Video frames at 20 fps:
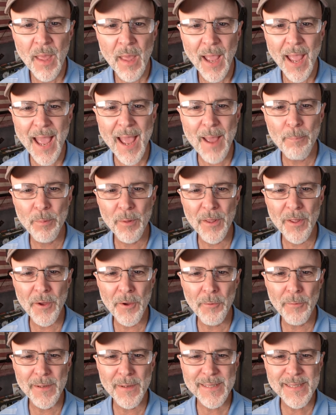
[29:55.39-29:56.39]
Hey,
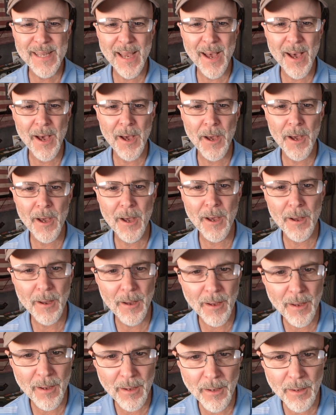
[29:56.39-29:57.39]
Blue, what's
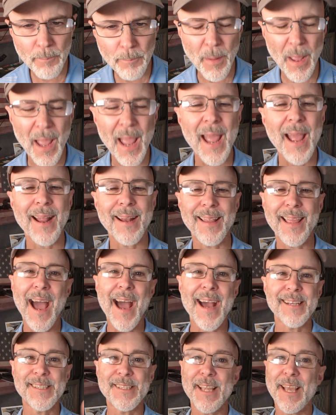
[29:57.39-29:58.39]
up? And
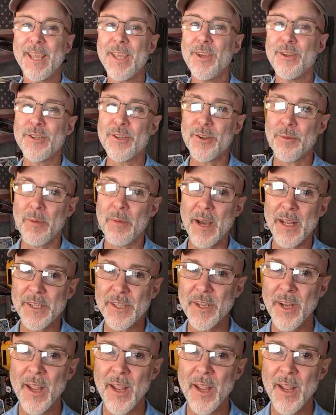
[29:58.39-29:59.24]
guys, thank you so much